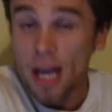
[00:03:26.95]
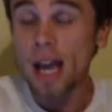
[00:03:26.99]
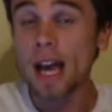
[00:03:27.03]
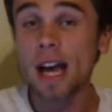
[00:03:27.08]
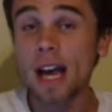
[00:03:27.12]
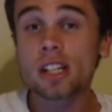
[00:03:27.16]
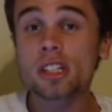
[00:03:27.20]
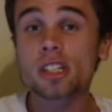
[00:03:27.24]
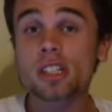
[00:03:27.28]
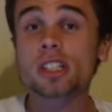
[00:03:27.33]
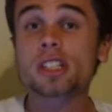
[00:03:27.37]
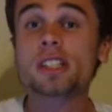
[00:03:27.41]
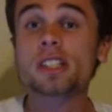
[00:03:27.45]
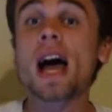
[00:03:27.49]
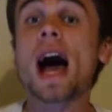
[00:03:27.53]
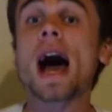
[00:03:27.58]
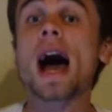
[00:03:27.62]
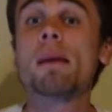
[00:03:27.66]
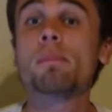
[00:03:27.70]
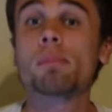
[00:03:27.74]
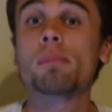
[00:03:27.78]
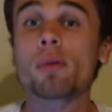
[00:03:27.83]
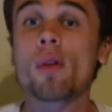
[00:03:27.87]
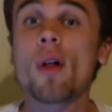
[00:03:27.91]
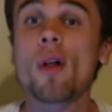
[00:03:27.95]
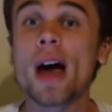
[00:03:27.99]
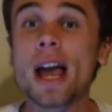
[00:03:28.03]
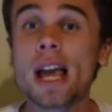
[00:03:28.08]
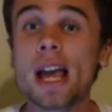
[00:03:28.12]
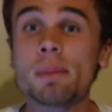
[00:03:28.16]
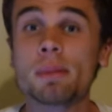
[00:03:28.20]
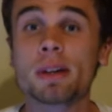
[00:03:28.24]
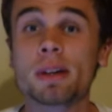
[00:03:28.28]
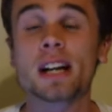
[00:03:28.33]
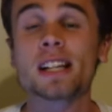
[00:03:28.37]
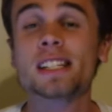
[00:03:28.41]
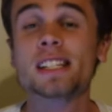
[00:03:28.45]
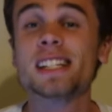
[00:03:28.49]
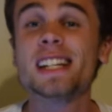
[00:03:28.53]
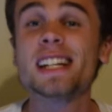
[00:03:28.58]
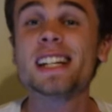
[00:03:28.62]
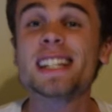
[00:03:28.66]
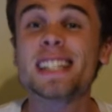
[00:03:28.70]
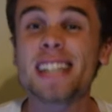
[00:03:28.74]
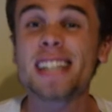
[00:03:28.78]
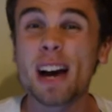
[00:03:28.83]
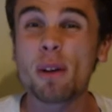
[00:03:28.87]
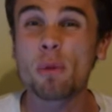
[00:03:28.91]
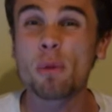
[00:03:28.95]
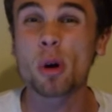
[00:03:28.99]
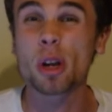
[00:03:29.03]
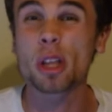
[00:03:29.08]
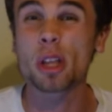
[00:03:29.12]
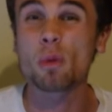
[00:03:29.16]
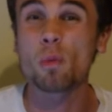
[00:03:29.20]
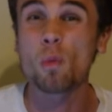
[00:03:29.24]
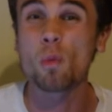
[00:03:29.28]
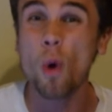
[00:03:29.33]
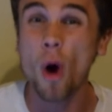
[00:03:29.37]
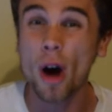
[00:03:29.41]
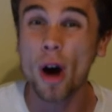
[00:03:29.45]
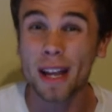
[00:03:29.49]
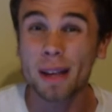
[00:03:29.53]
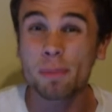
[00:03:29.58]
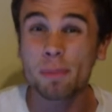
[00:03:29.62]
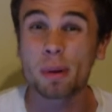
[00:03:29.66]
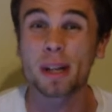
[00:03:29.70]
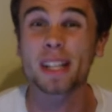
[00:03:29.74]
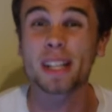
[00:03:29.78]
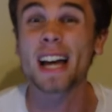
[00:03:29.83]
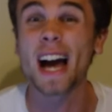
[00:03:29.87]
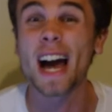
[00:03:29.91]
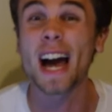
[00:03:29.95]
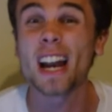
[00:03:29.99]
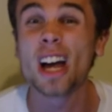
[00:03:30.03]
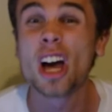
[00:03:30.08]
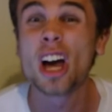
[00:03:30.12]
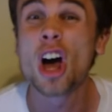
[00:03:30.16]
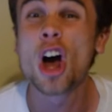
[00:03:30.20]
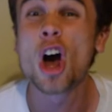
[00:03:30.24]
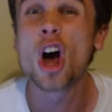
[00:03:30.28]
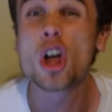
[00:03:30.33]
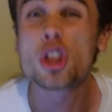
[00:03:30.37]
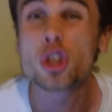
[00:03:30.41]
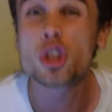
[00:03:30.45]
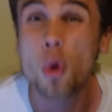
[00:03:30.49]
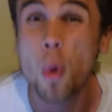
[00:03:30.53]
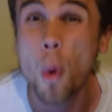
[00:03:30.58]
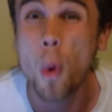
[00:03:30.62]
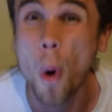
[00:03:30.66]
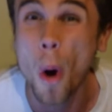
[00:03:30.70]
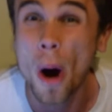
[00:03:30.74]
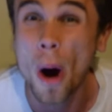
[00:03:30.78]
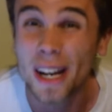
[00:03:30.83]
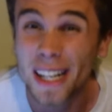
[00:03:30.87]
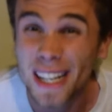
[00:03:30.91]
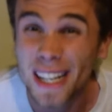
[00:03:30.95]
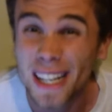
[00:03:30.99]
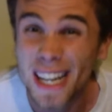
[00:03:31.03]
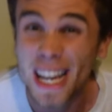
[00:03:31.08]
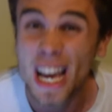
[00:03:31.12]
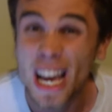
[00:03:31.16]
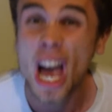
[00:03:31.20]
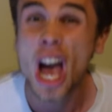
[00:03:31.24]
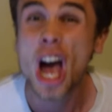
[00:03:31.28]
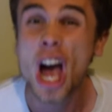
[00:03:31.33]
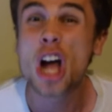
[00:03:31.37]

and just not play because he didn't get what he wanted, but he got $22